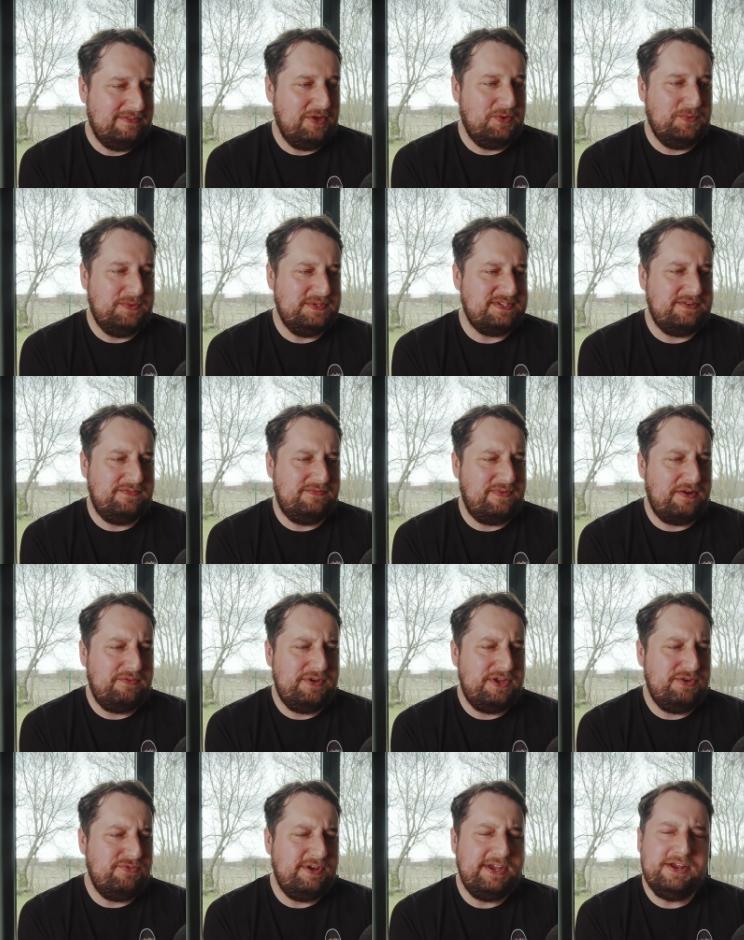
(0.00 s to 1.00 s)
there was a
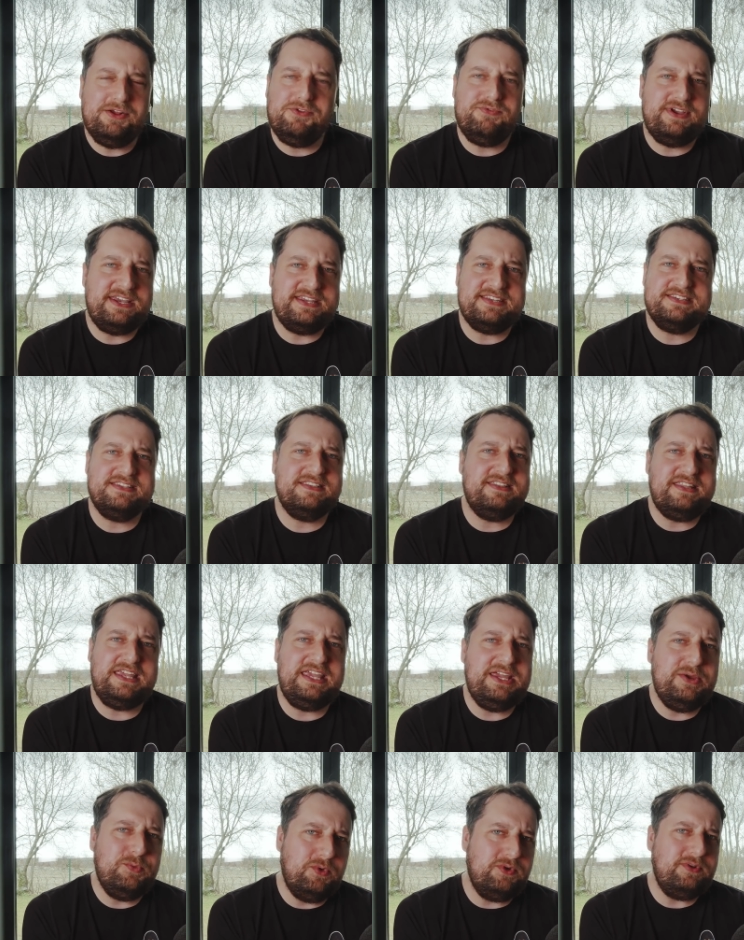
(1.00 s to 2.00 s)
very real risk
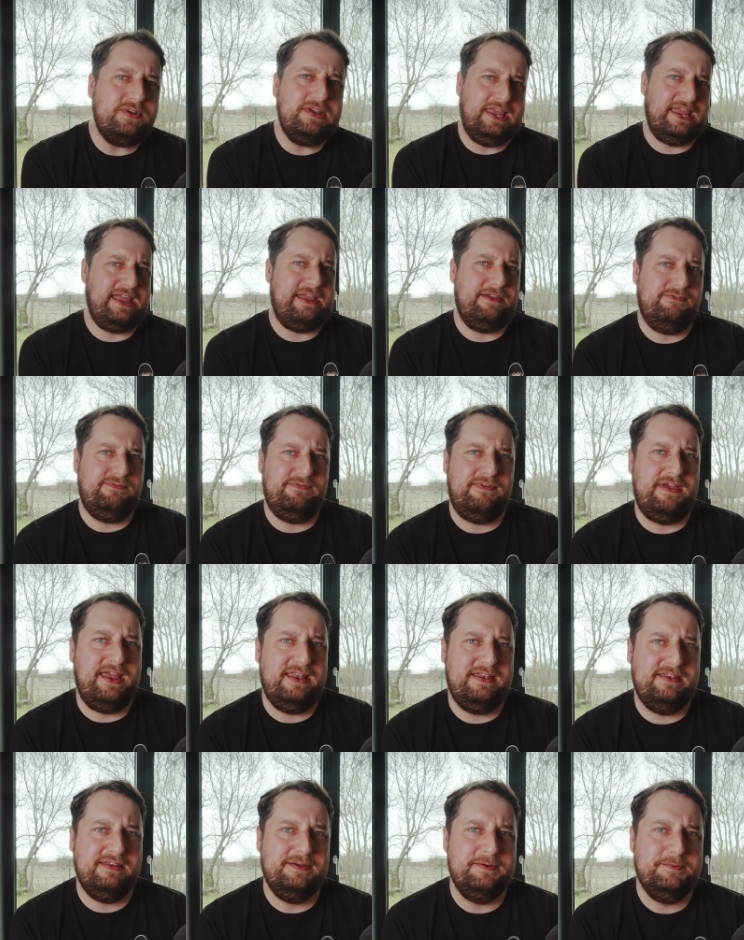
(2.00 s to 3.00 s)
that he wouldn't get
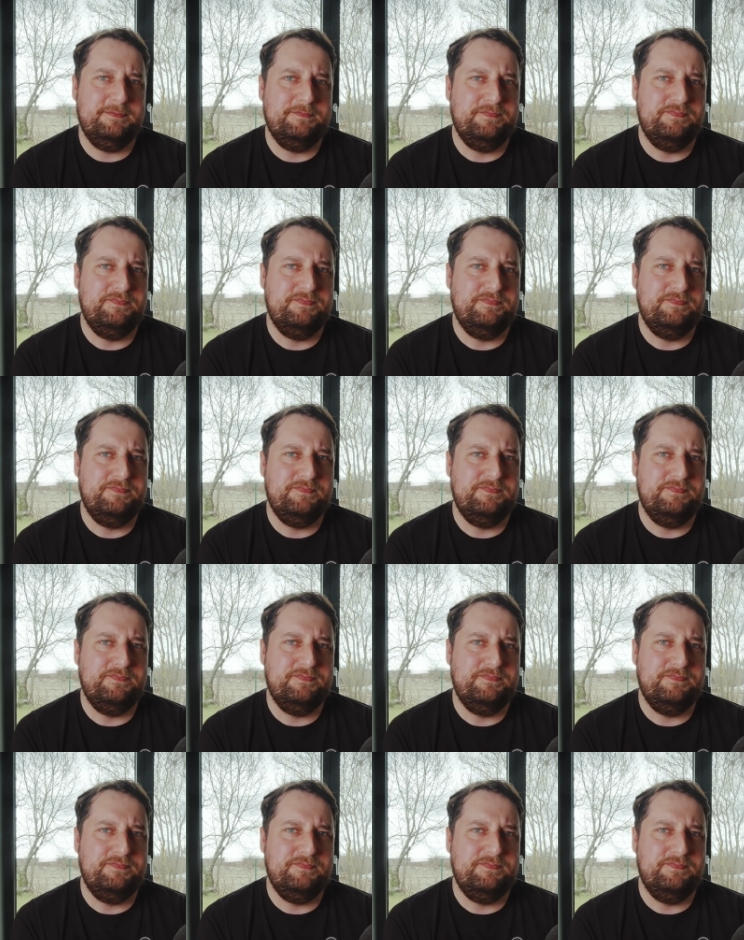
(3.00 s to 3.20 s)
fed.